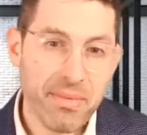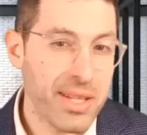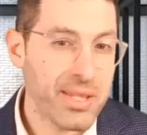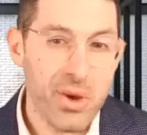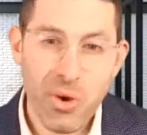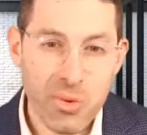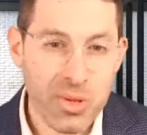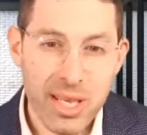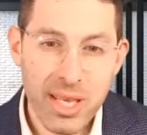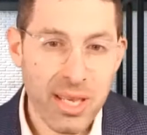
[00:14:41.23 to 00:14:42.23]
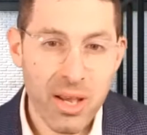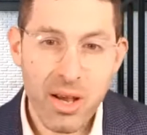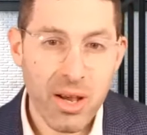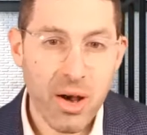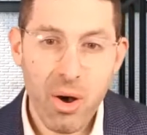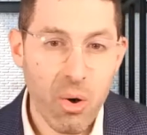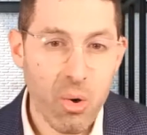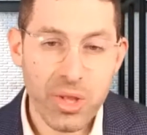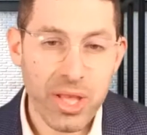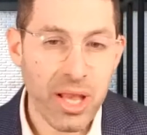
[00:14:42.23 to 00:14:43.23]
It's only
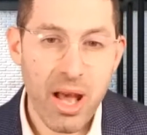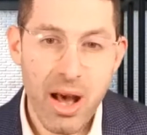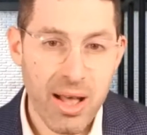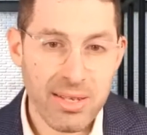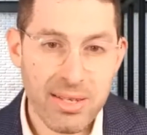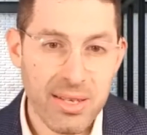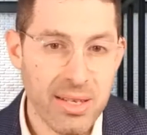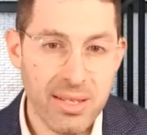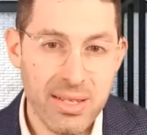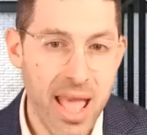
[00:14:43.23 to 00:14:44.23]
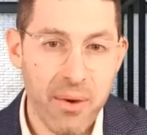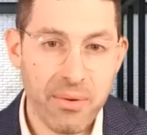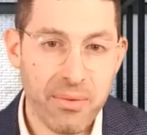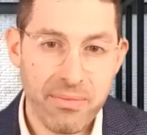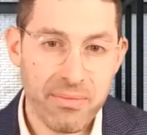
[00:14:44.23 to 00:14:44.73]
holding us down.